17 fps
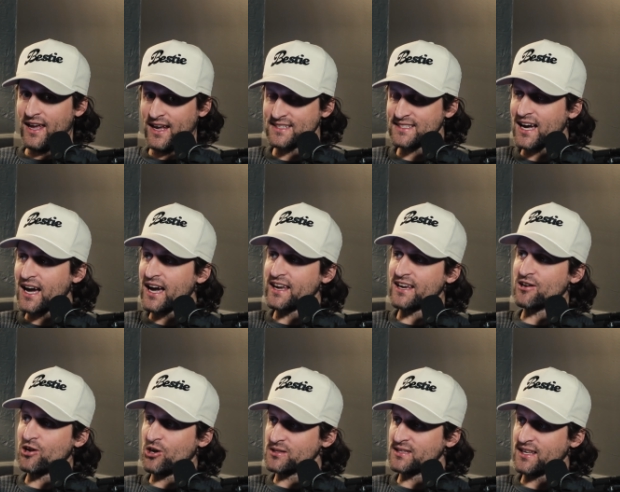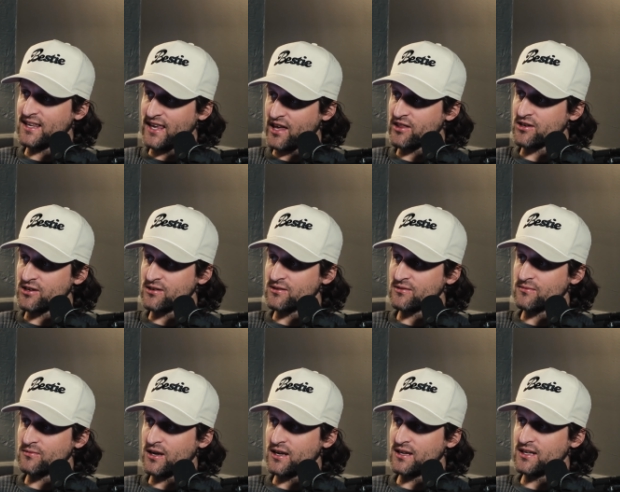And tying it all together,
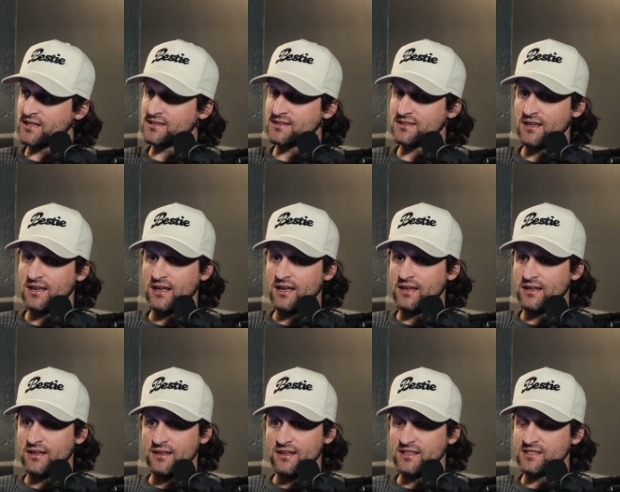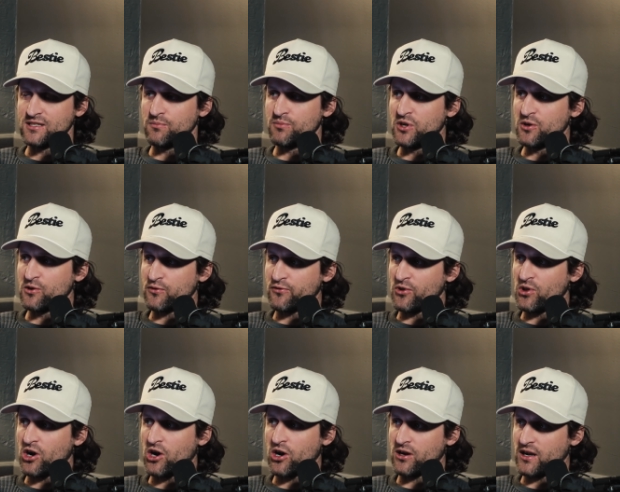right? It's a
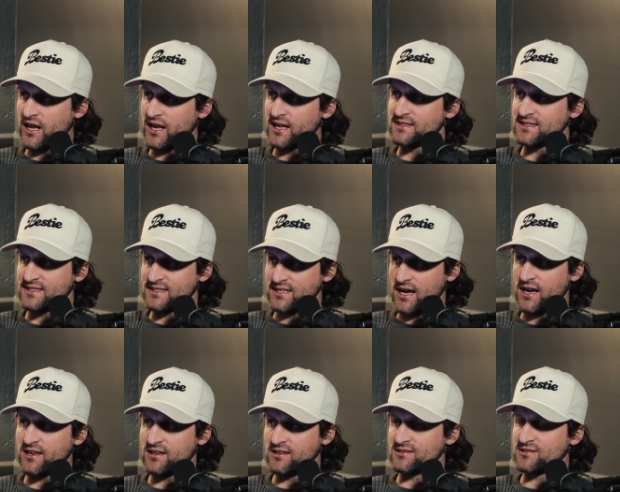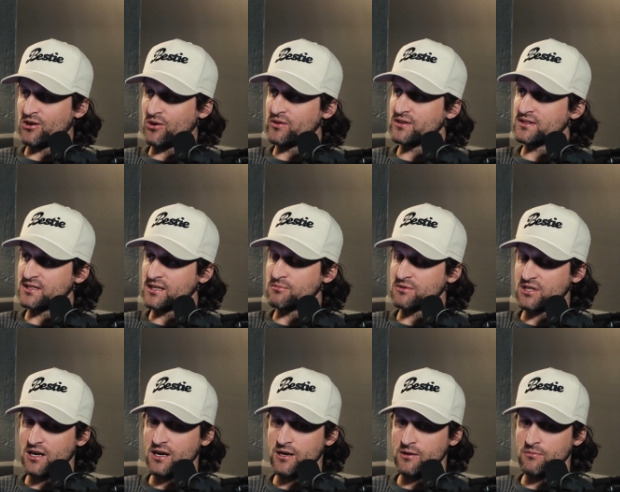beautiful art and science all at the same
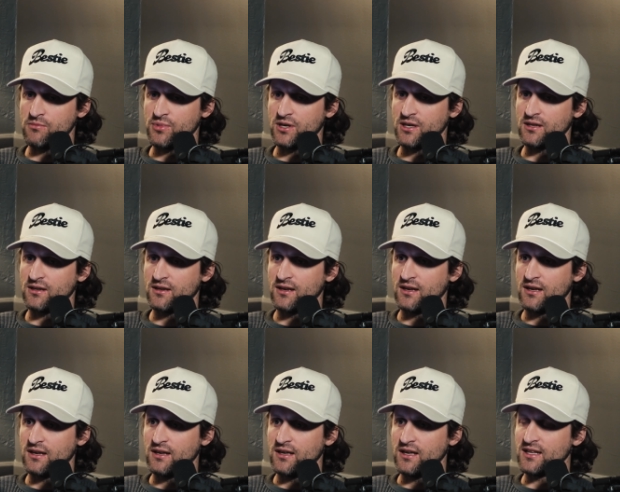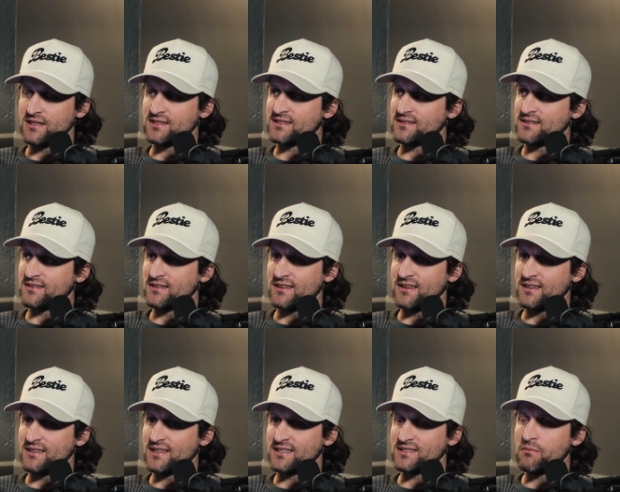time, but it
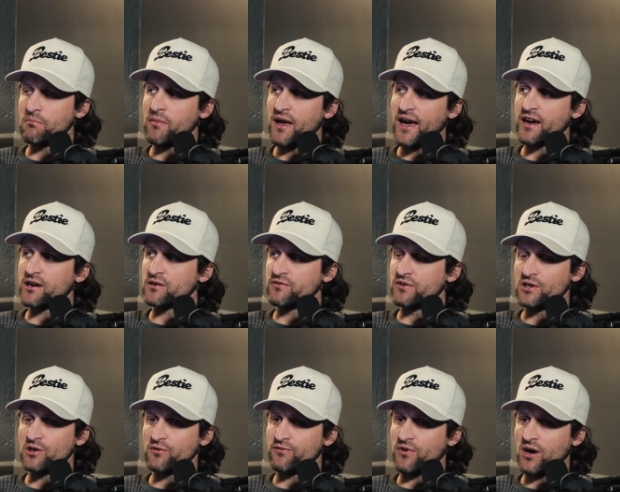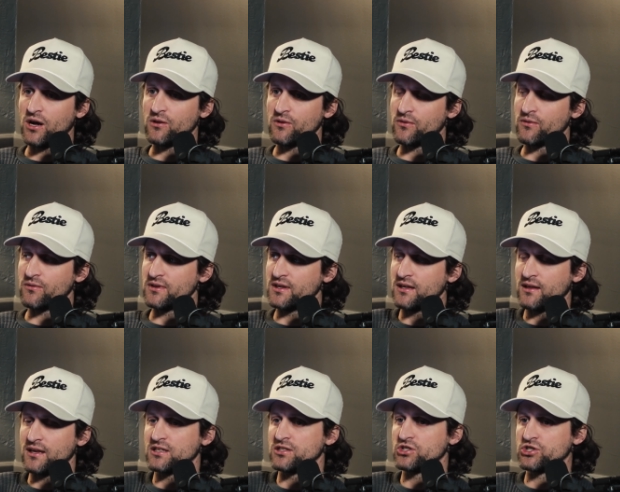doesn't matter if you go follow,
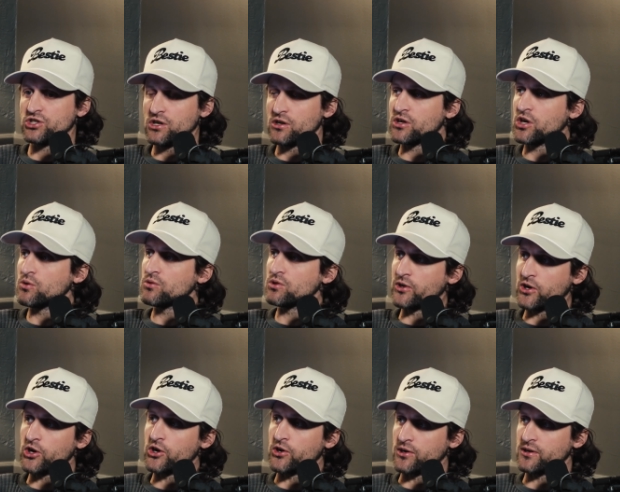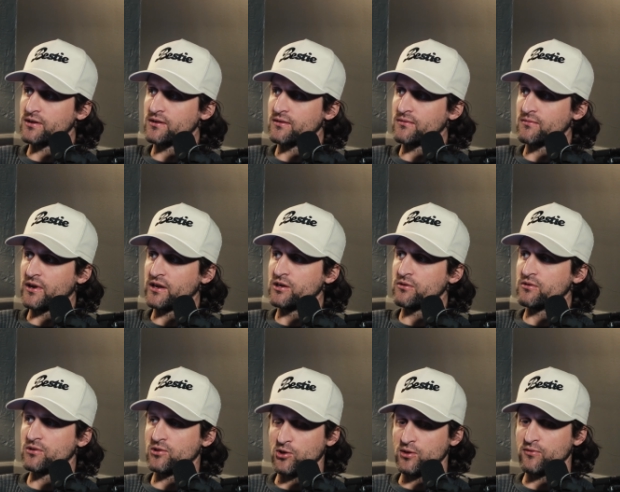like, sure, go learn, right? You
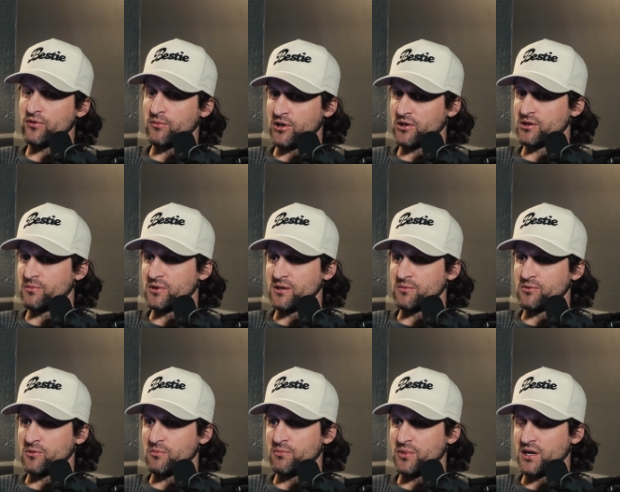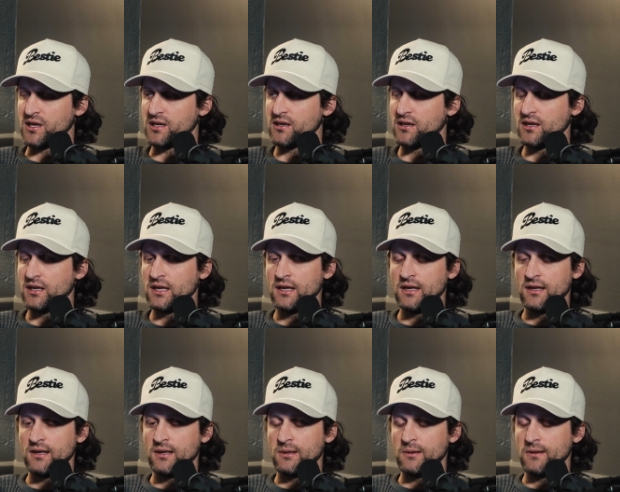can learn from other people, but
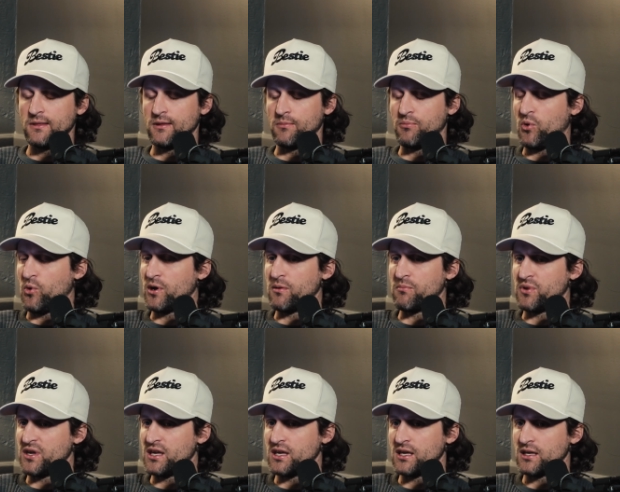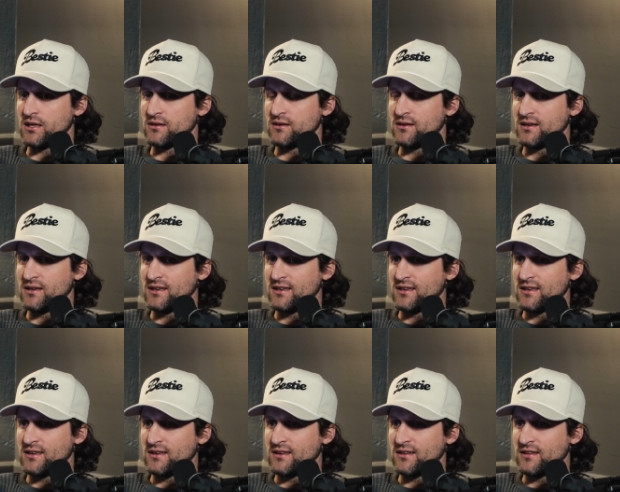the point being,
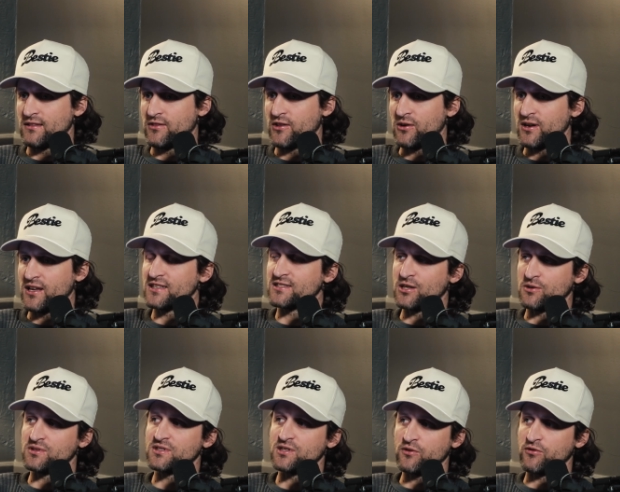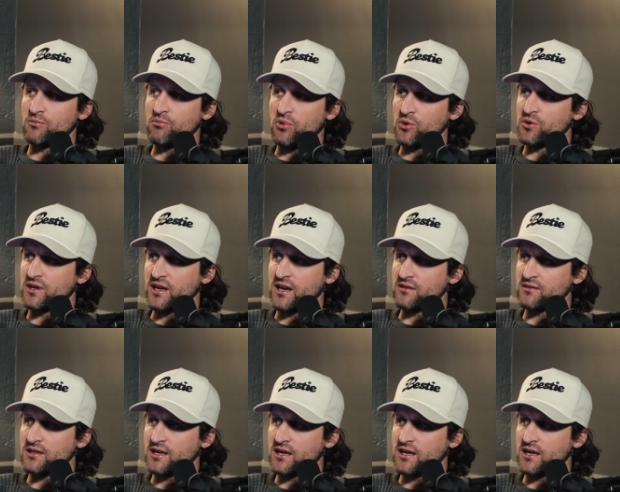there is no silver bullet out